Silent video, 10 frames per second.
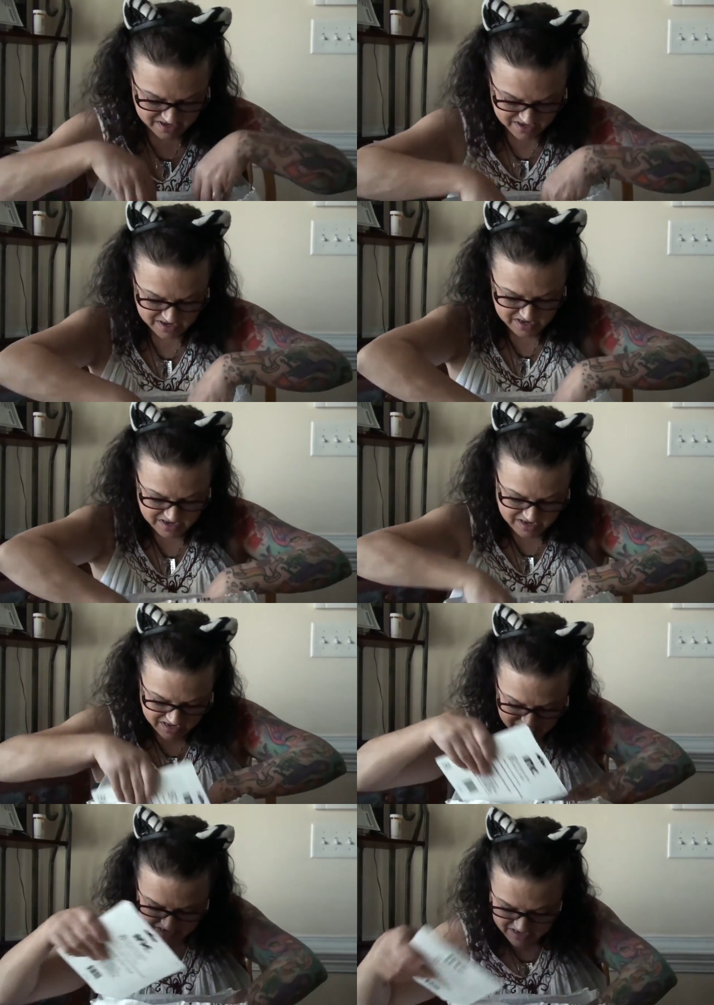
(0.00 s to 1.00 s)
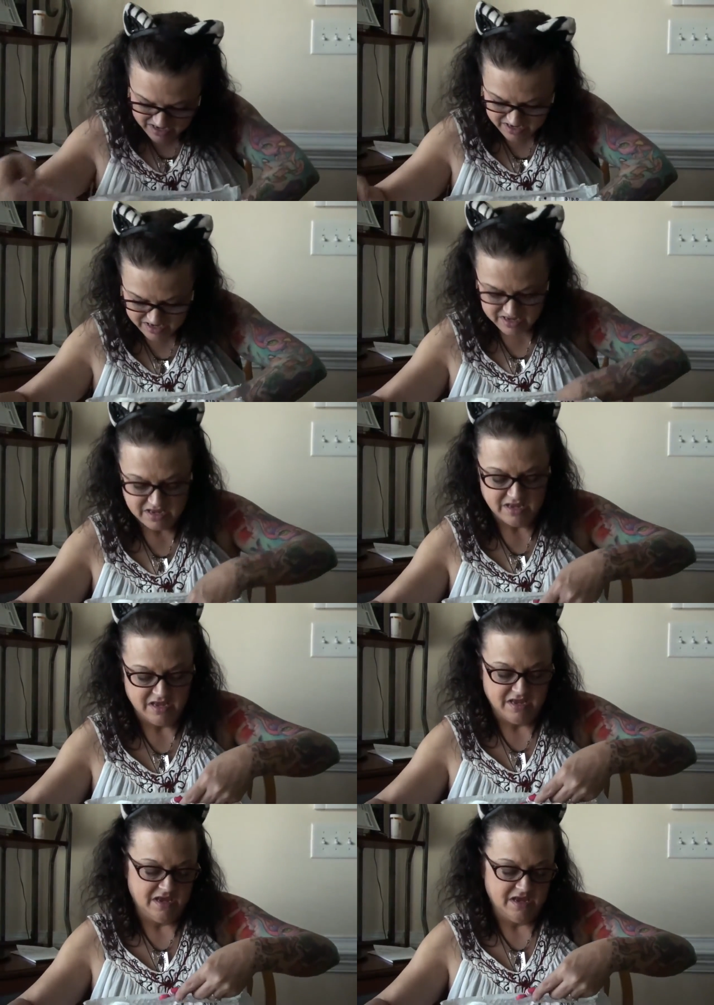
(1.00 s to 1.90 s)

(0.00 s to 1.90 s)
Nobody speaks.